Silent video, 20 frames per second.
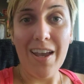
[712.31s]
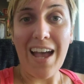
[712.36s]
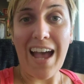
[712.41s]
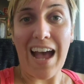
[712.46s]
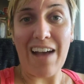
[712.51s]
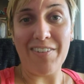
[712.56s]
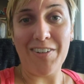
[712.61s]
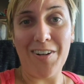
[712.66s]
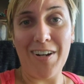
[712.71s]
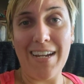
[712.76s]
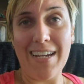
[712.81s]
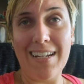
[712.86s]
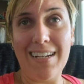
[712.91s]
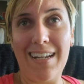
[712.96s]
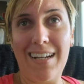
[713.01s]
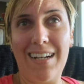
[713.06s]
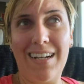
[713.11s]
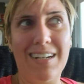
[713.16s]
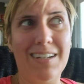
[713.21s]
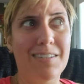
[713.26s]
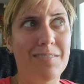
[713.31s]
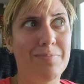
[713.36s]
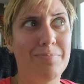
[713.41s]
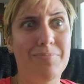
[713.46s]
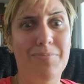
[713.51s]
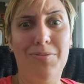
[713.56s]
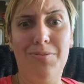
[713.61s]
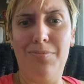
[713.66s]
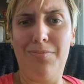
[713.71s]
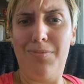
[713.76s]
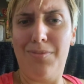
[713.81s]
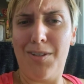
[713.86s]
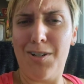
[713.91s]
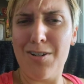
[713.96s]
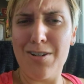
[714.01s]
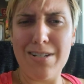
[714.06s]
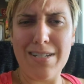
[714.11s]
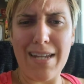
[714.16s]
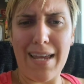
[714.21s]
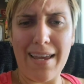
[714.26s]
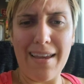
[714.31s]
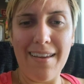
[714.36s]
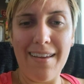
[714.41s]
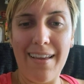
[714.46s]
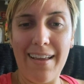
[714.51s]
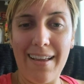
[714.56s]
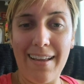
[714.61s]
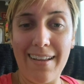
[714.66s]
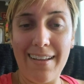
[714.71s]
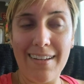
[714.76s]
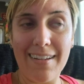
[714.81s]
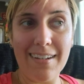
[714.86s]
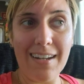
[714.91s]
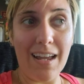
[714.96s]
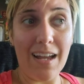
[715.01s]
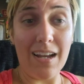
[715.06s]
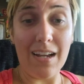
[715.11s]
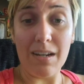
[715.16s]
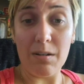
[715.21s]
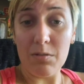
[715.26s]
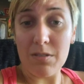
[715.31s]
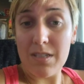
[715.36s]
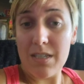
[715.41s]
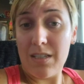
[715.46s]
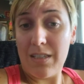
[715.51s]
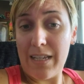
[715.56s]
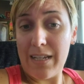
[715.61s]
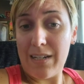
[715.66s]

Have a great Thursday, and I will see you